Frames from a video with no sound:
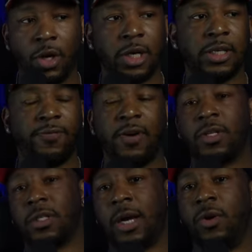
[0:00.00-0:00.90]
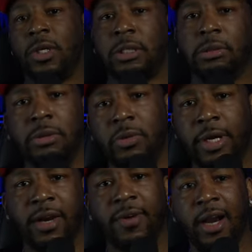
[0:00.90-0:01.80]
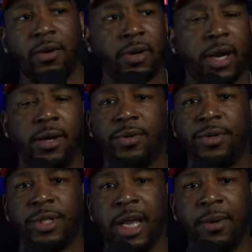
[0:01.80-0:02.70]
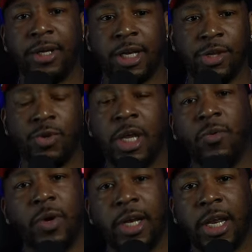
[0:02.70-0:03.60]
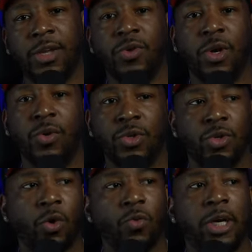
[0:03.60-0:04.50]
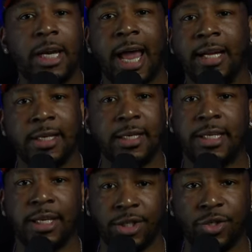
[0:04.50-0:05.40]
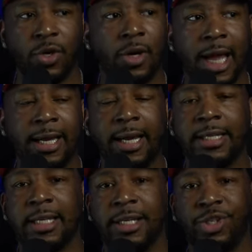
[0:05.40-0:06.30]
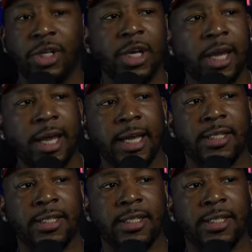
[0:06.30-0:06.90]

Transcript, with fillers: you know because at first it's like oh it's cool whatever i don't care do your thing but then you get with it and you don't you don't really like the attention you don't like that attention